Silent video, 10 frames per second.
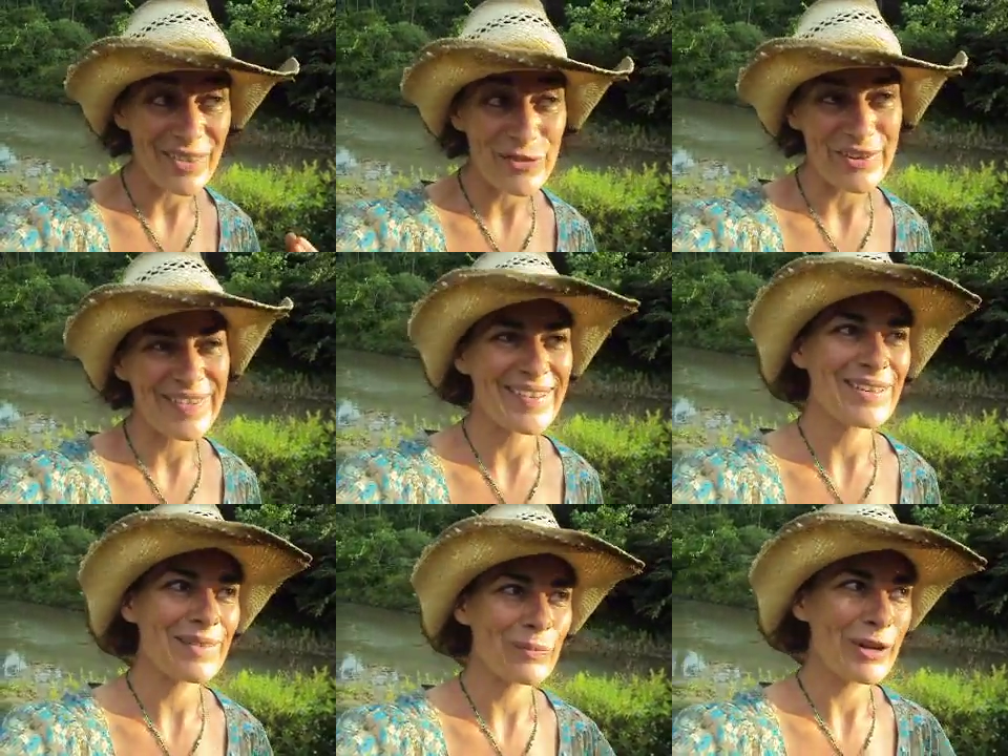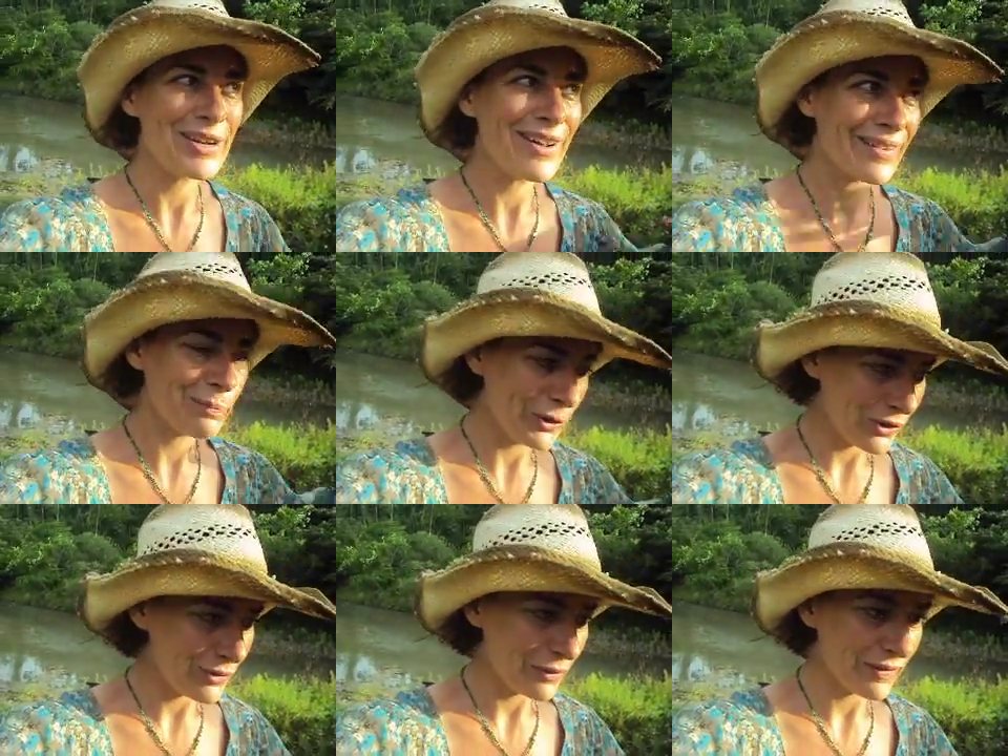And it's interesting because my
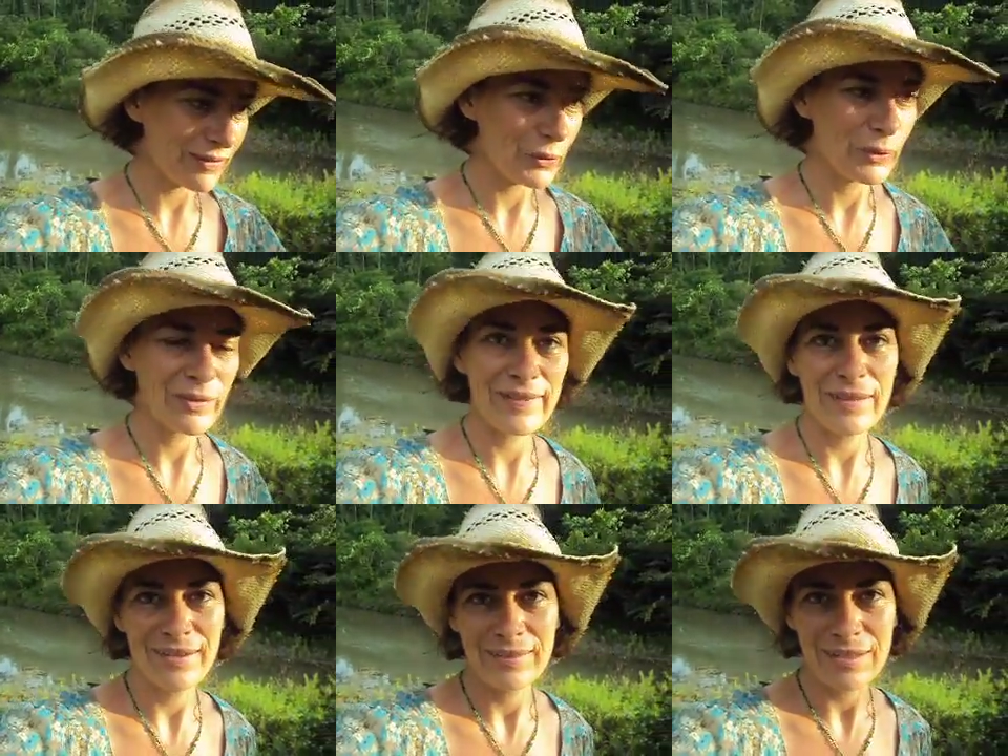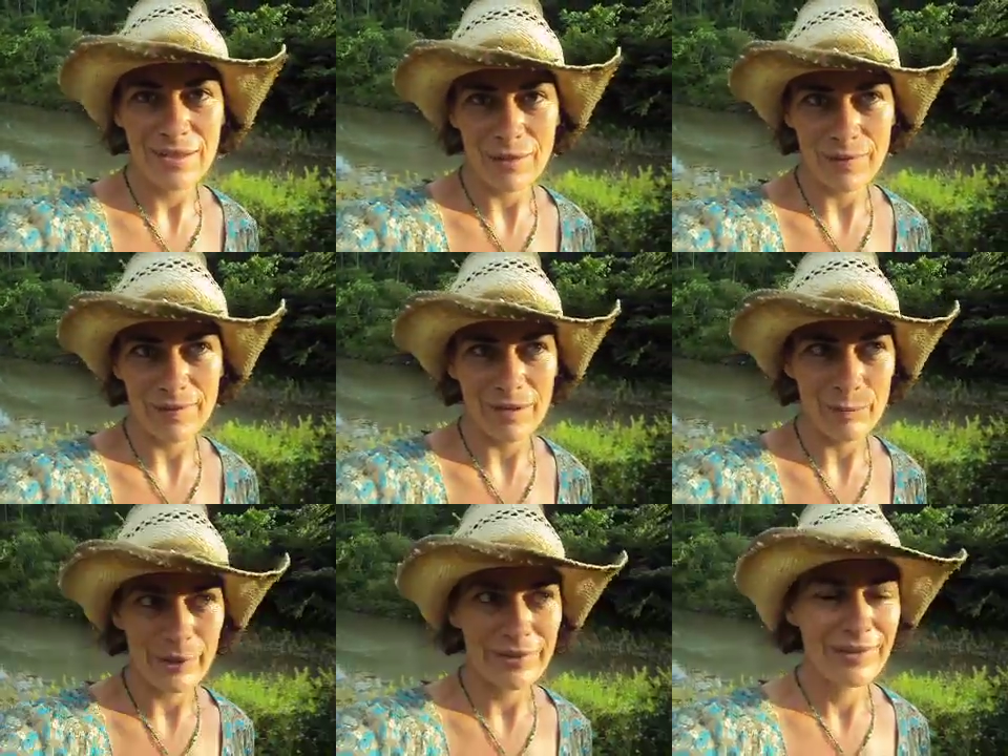last book was called The Silent
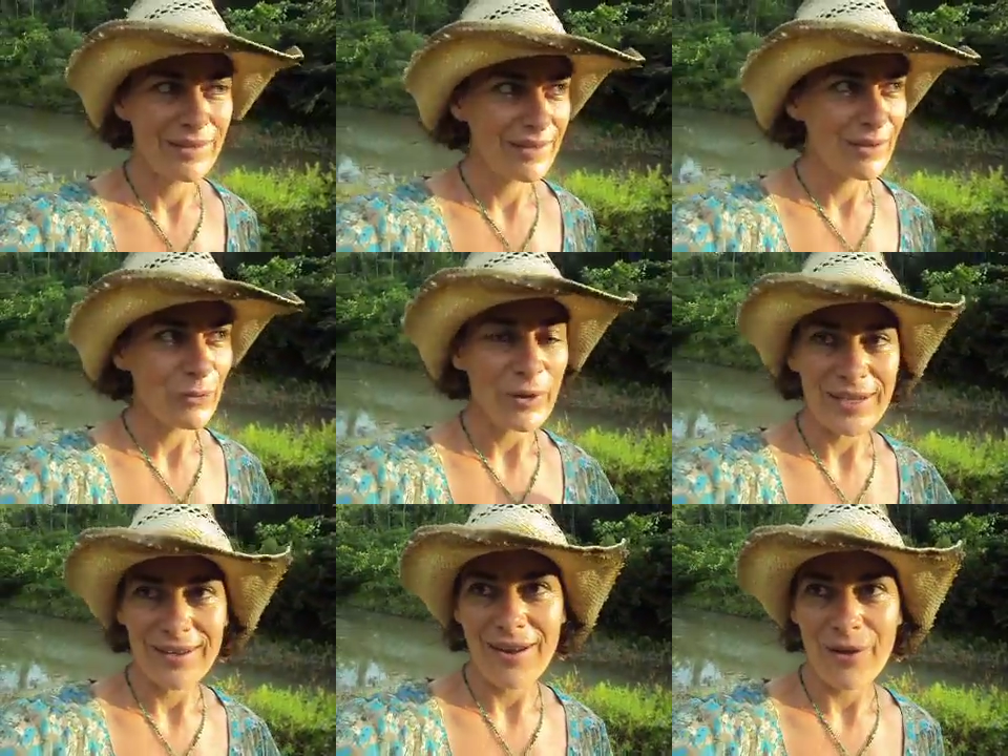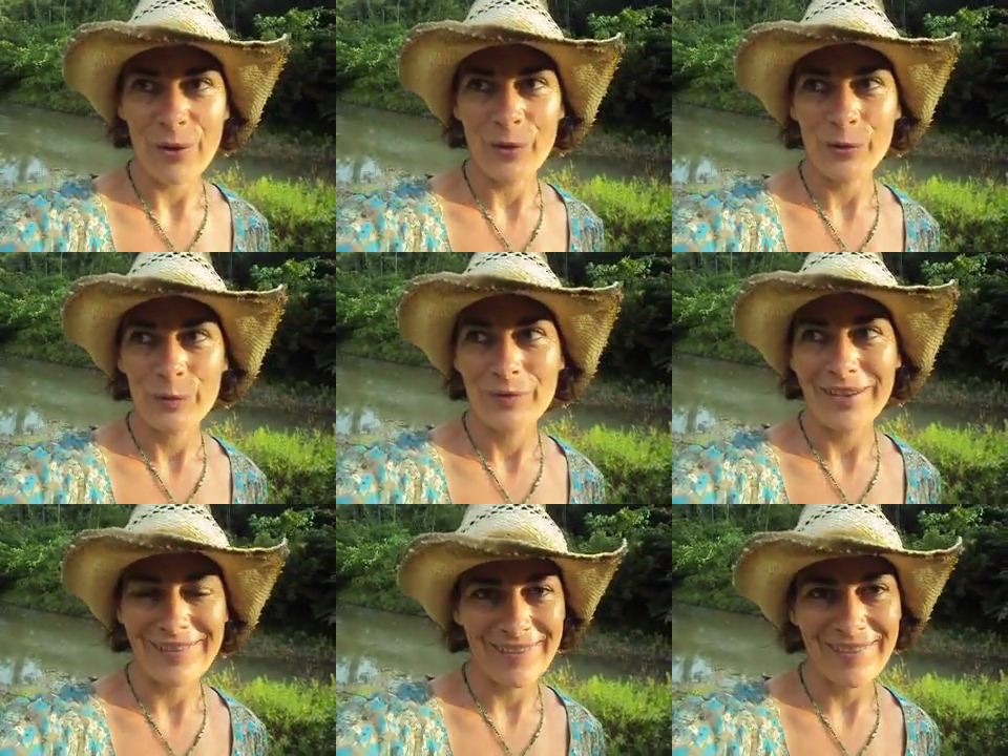Ecocide, but right now
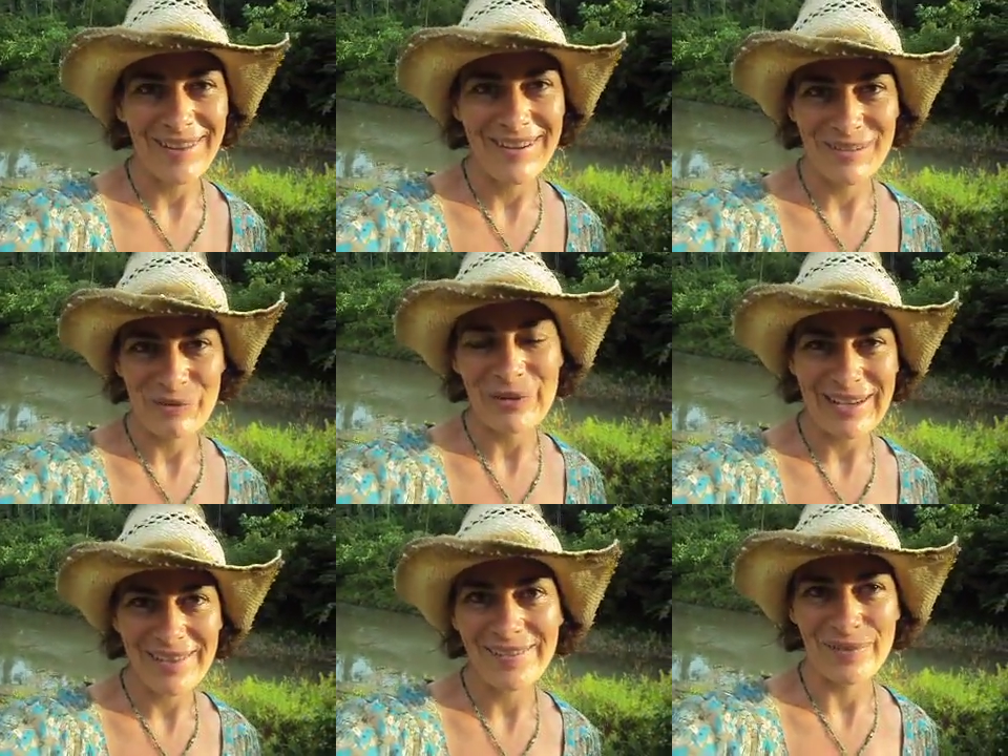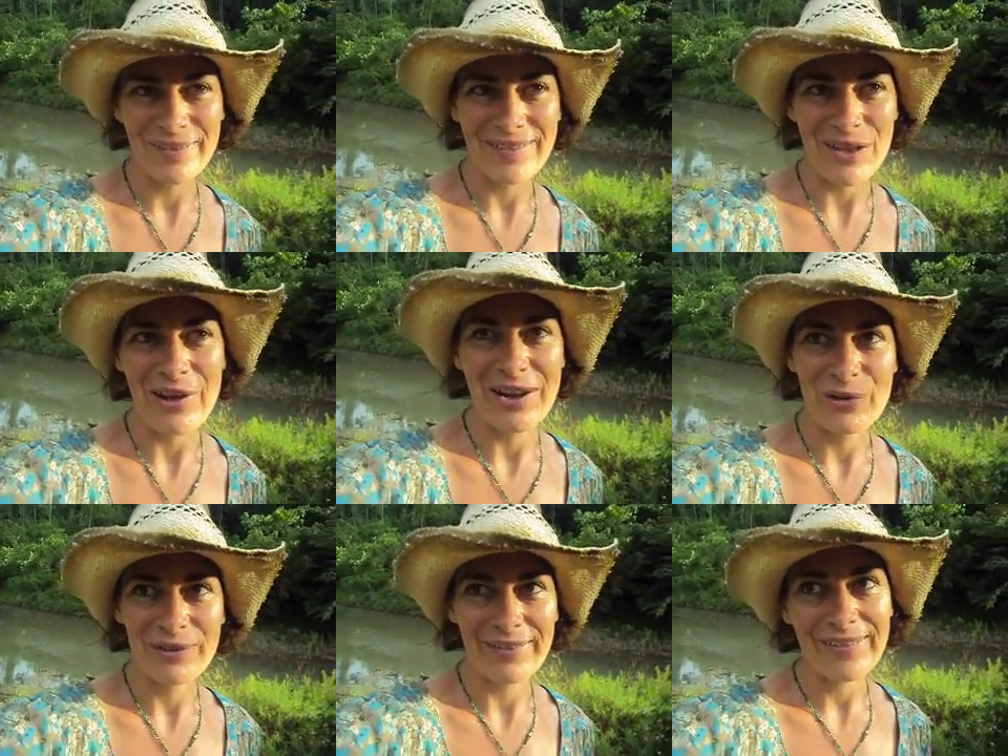there's a silent renaissance
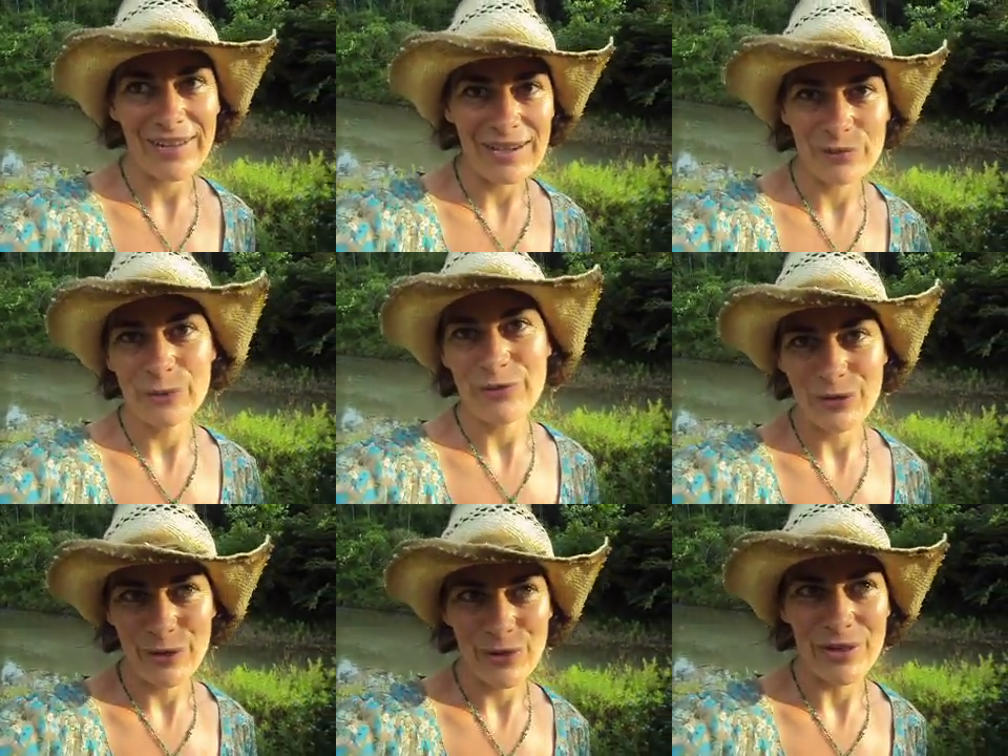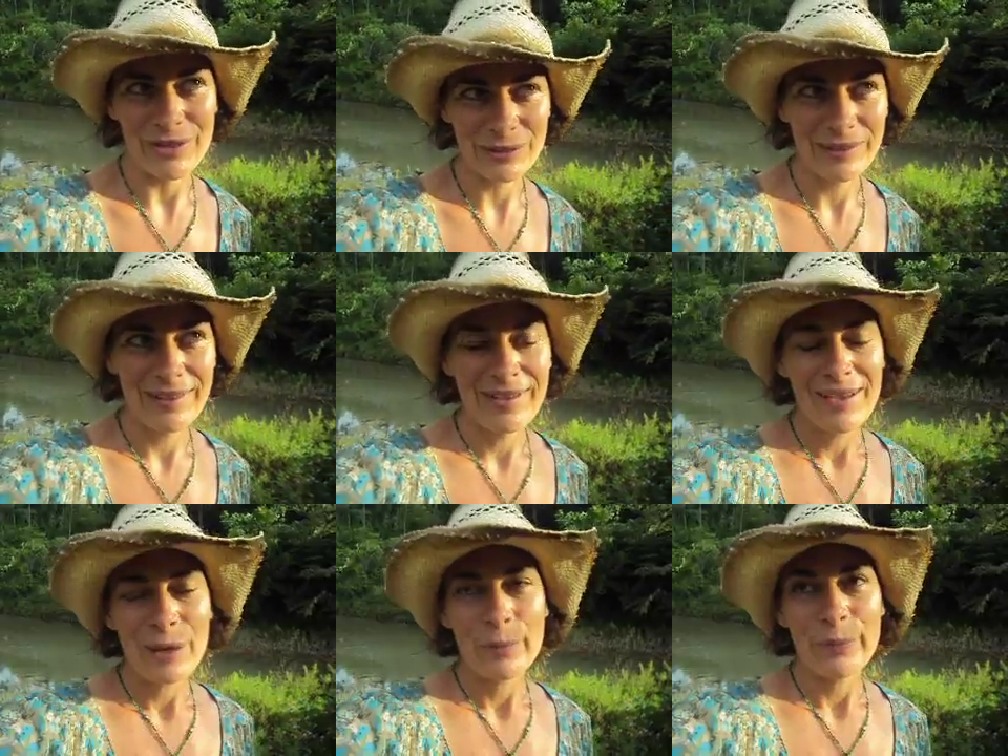going on, a silent revolution,
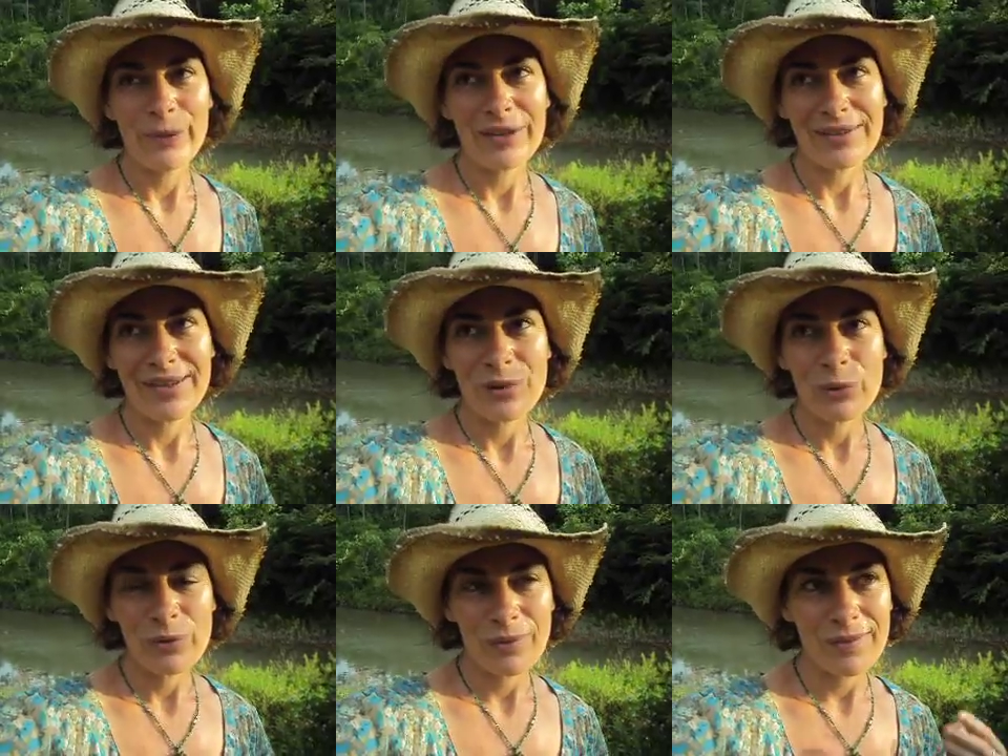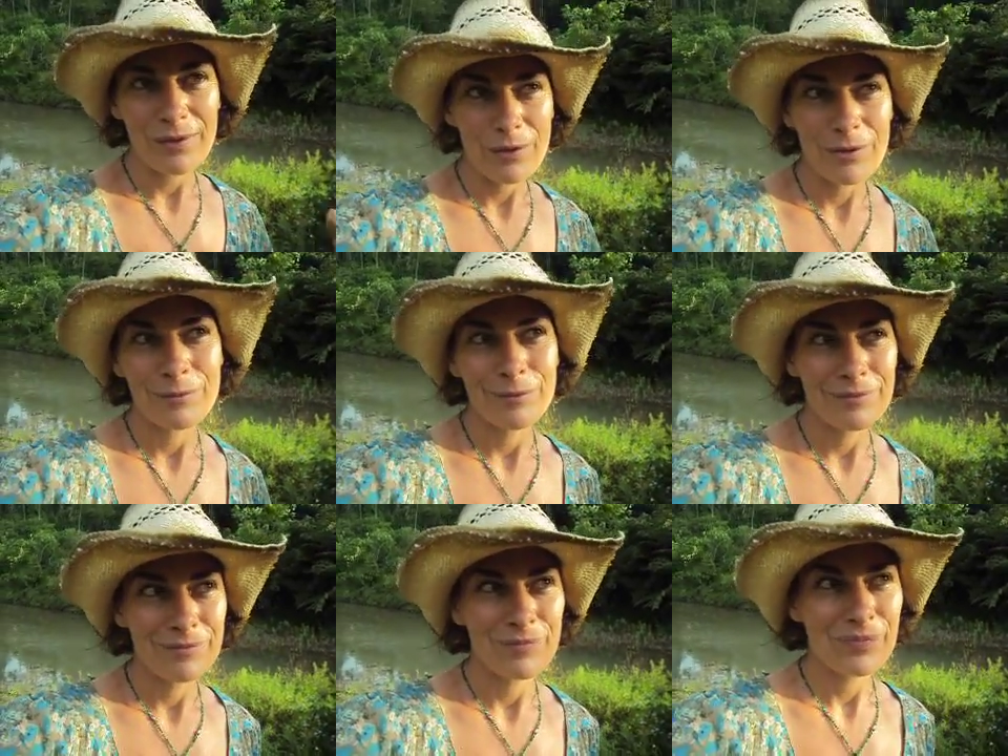but it will
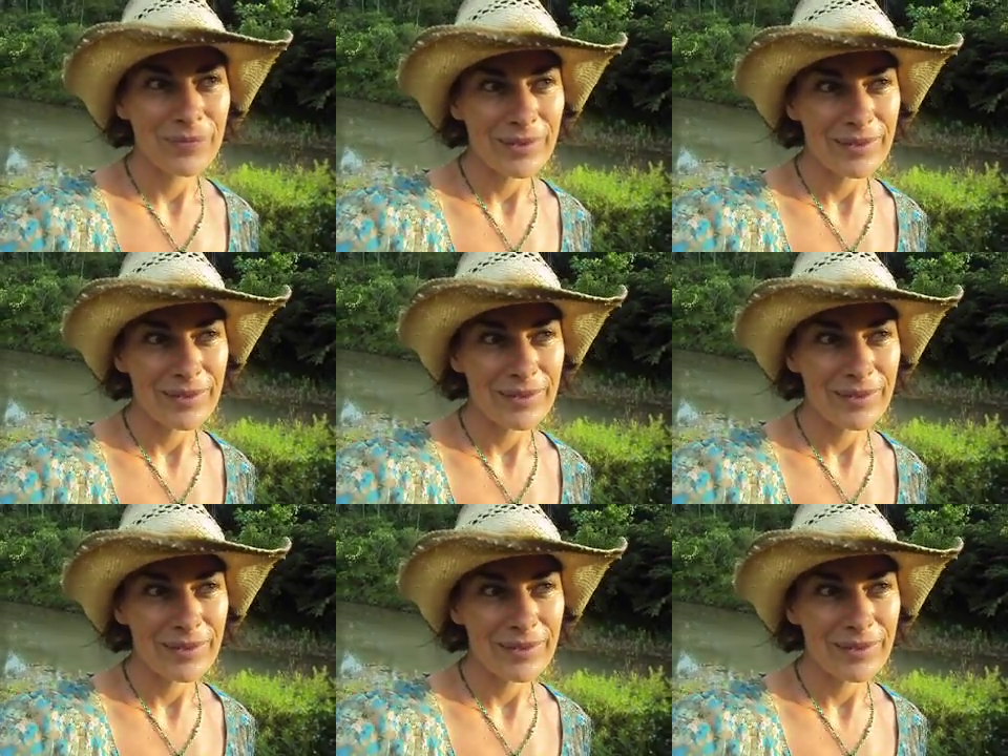soon